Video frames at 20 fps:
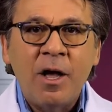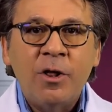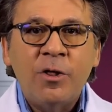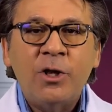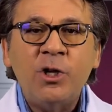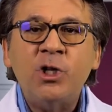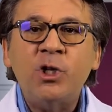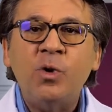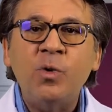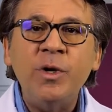
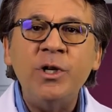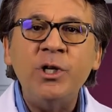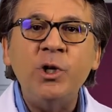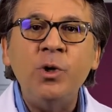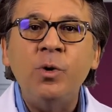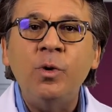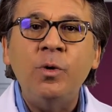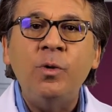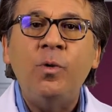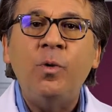The syringe
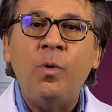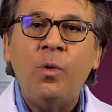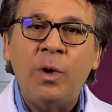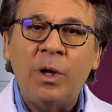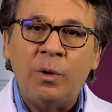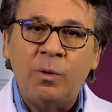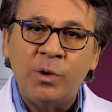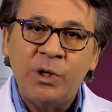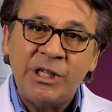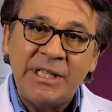you
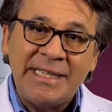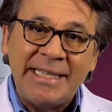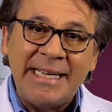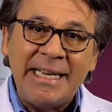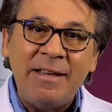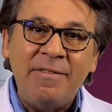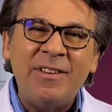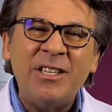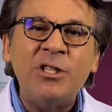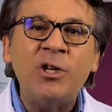will
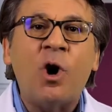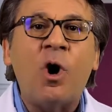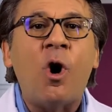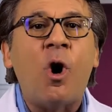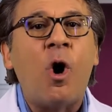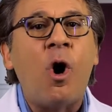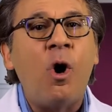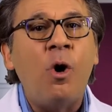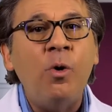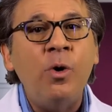receive is
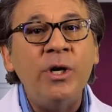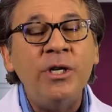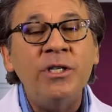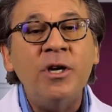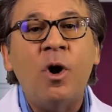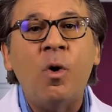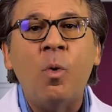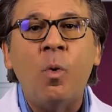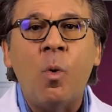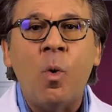always
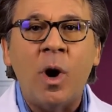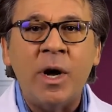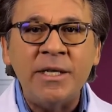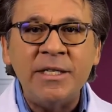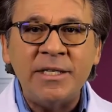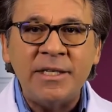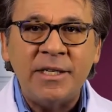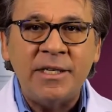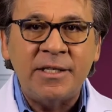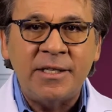a
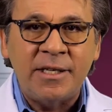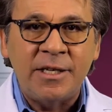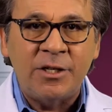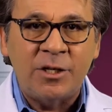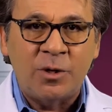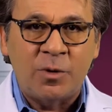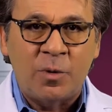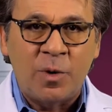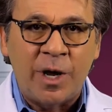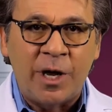1 cc
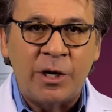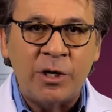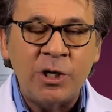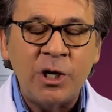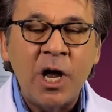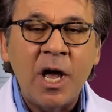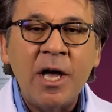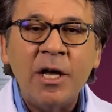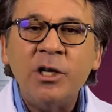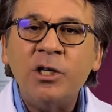
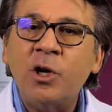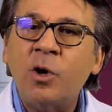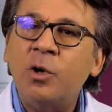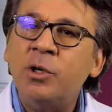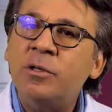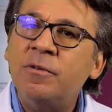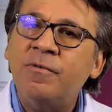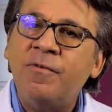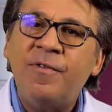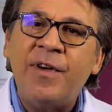syringe, so
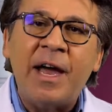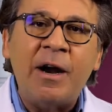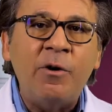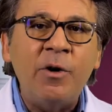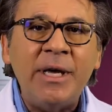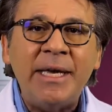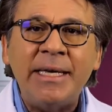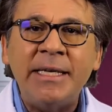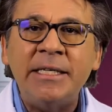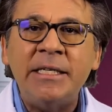it's
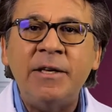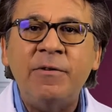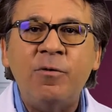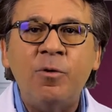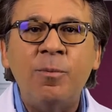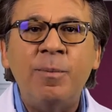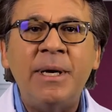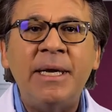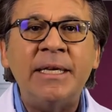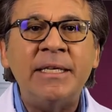very easy
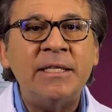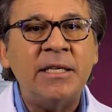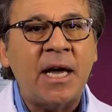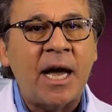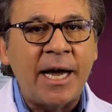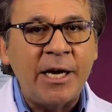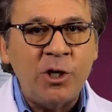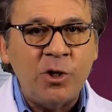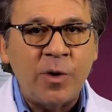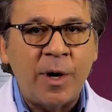for me to
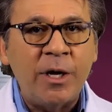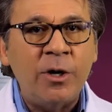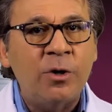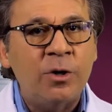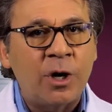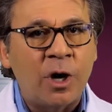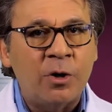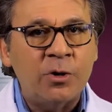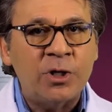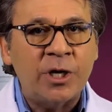titrate your
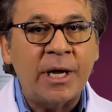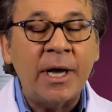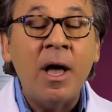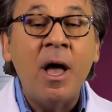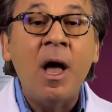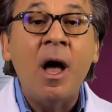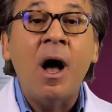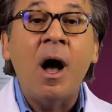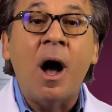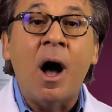dosing
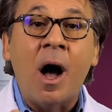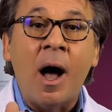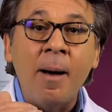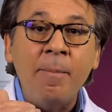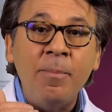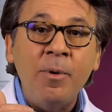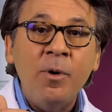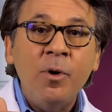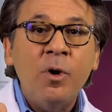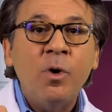
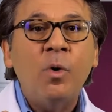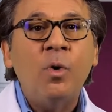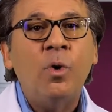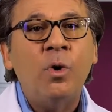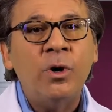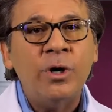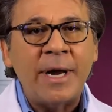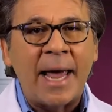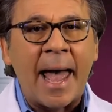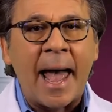up
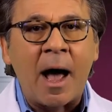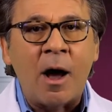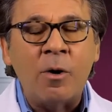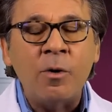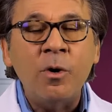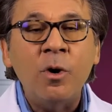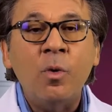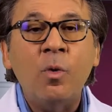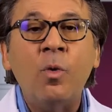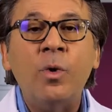or
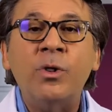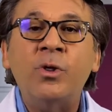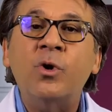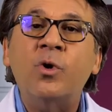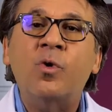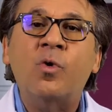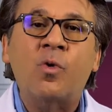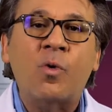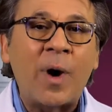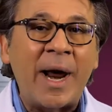down
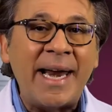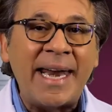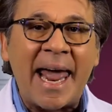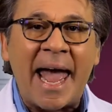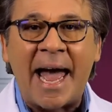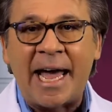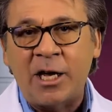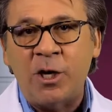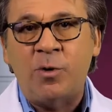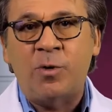with great
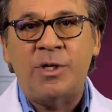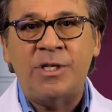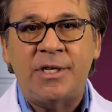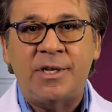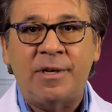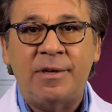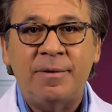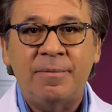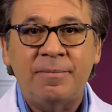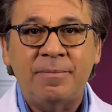
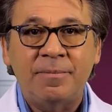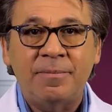accuracy.